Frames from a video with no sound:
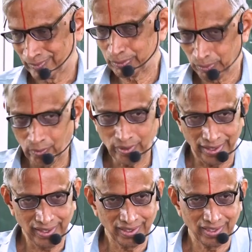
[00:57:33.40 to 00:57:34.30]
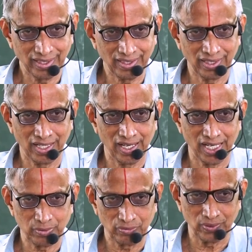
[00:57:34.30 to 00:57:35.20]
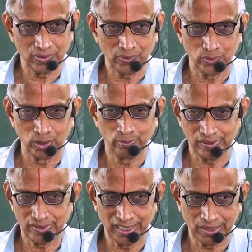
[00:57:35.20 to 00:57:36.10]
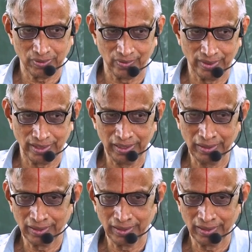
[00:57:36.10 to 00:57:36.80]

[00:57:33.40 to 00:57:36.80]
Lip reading: It's bounded as before, 1 over pz is bounded.